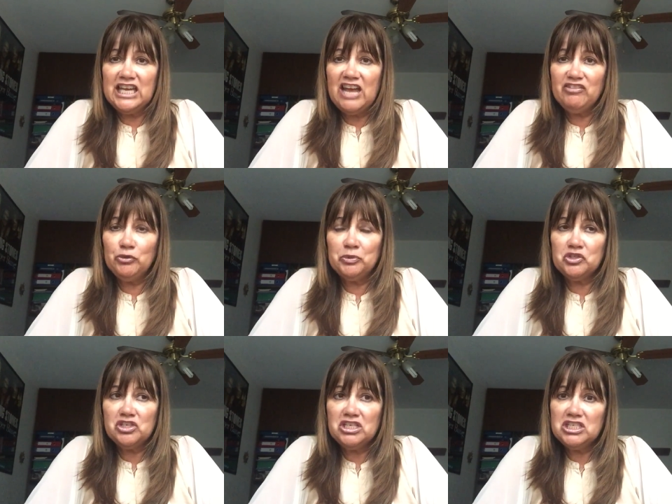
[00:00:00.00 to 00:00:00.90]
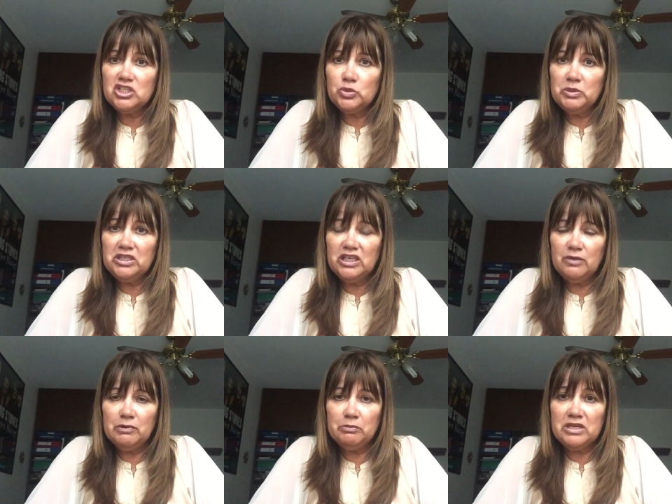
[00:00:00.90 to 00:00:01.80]
I have the opportunity to
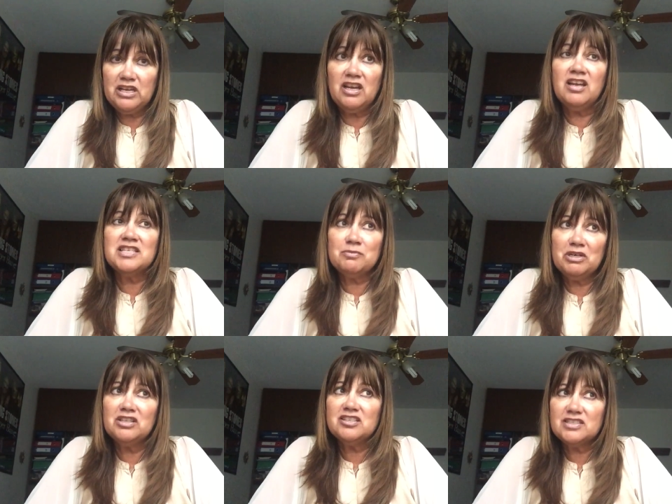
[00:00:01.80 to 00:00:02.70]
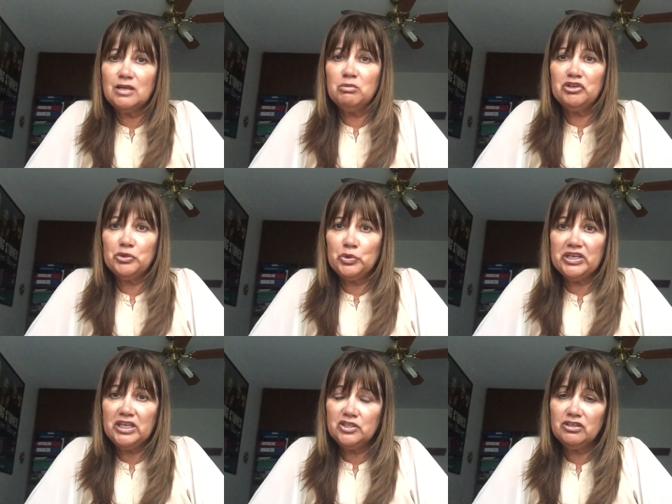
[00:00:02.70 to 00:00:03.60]
become a, a smart disabler
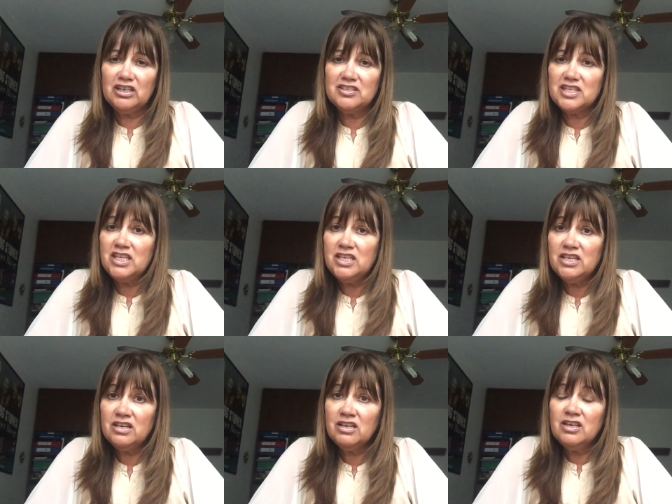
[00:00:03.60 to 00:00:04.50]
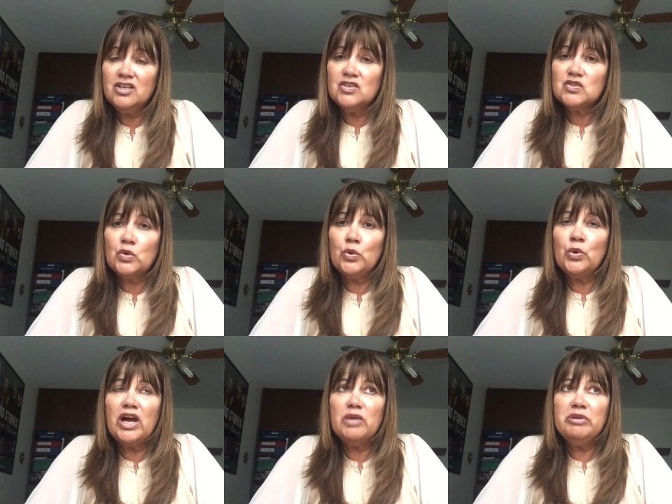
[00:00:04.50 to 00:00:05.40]
educator last year,
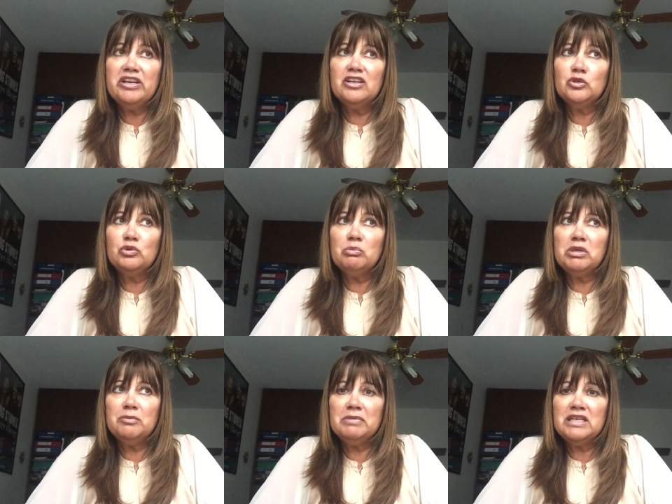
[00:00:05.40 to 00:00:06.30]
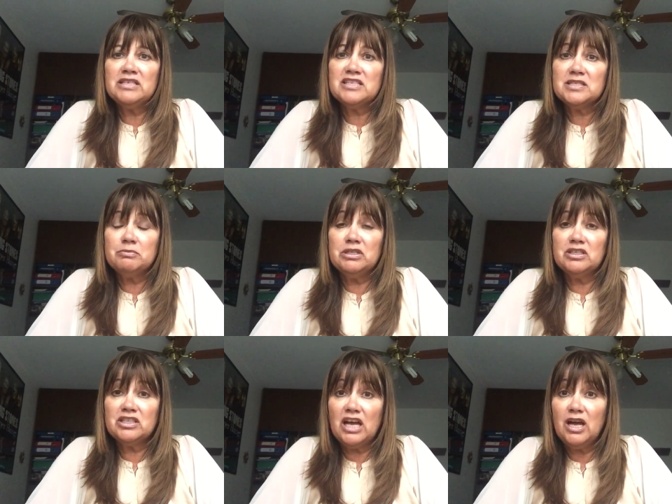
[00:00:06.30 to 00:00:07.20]
so I began to implement a
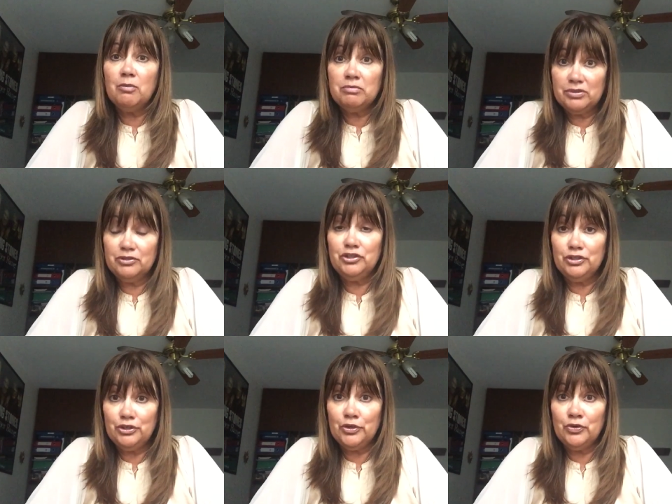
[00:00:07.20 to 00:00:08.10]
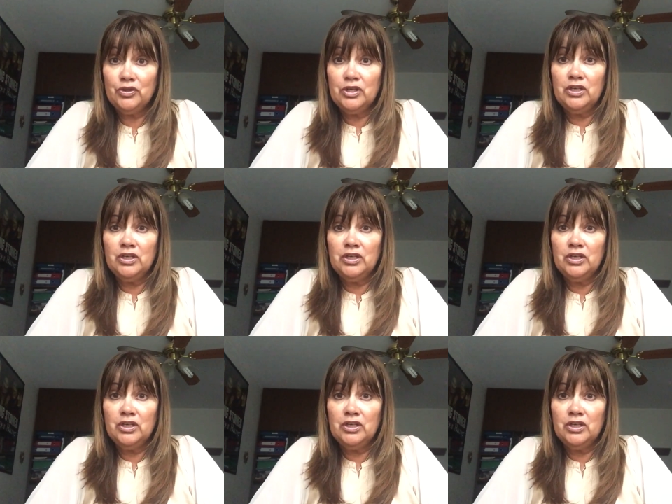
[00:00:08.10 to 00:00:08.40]
smart amp, you know.